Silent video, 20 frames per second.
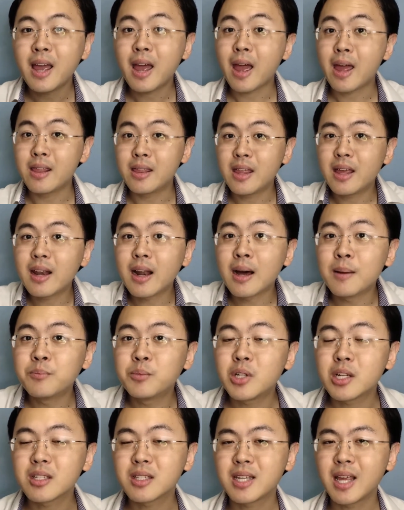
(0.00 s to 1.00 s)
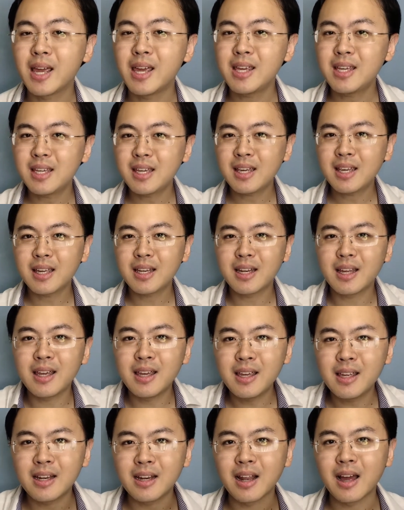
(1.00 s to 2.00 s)
and then I'm just taking it
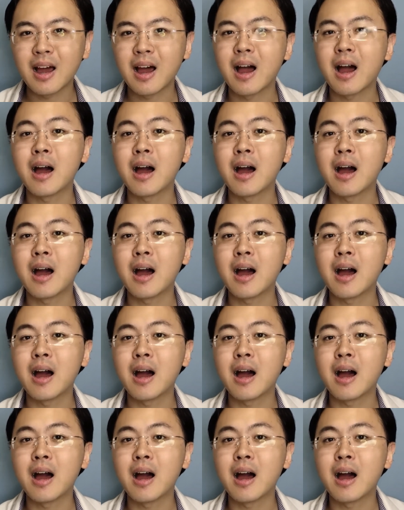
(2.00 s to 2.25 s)
in.